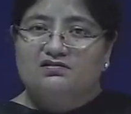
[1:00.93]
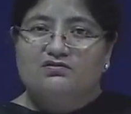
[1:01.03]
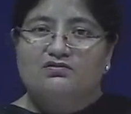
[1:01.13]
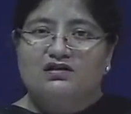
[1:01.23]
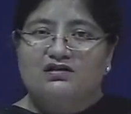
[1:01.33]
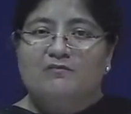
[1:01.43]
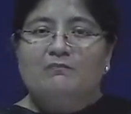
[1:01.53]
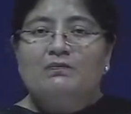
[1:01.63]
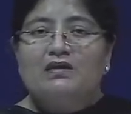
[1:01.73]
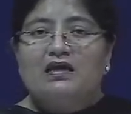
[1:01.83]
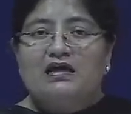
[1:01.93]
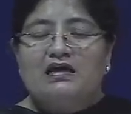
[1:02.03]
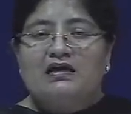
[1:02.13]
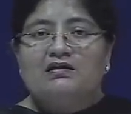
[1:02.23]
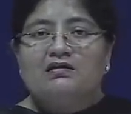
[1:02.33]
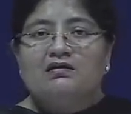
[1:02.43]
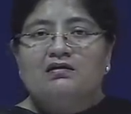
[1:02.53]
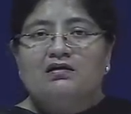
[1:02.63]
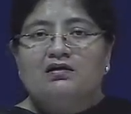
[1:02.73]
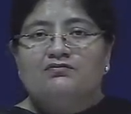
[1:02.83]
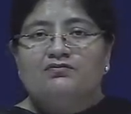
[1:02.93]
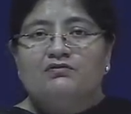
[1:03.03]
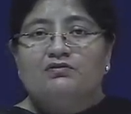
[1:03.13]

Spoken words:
today. And we